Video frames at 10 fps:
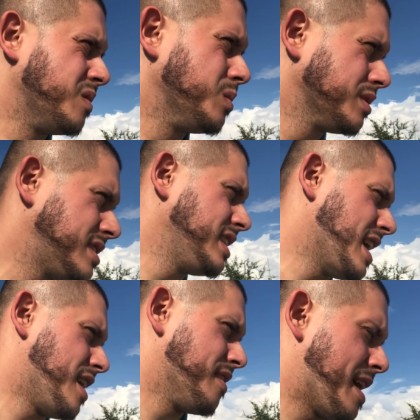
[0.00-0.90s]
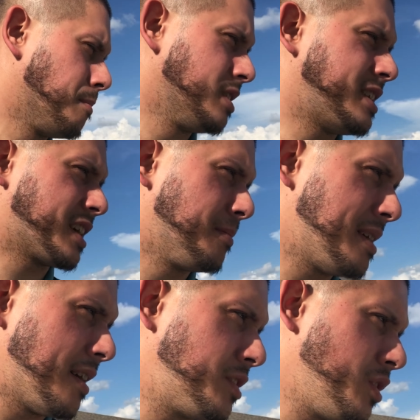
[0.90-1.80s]
We'll see how that much that comes
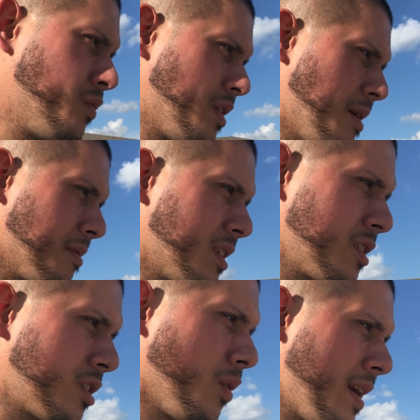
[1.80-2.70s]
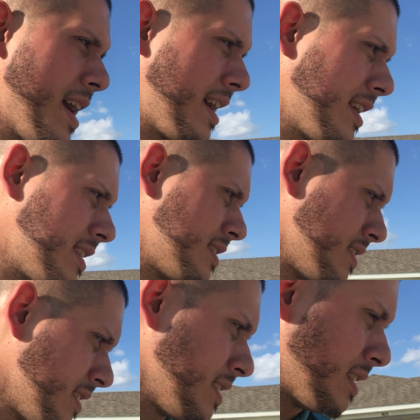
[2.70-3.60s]
out to. I'm going to go ahead and
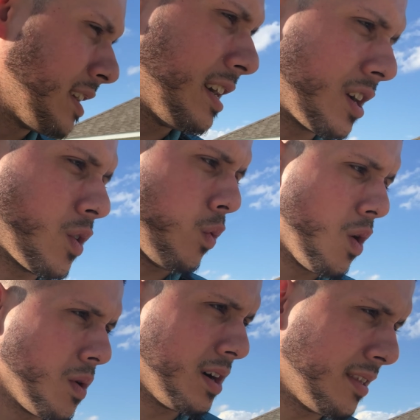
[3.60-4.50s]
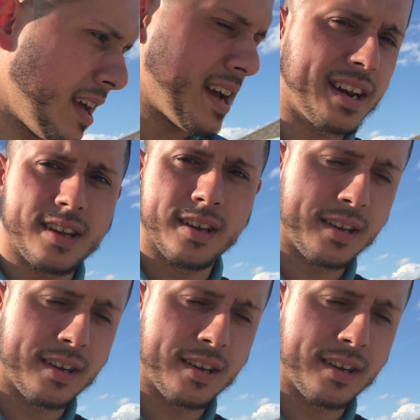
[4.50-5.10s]
get a quote on that.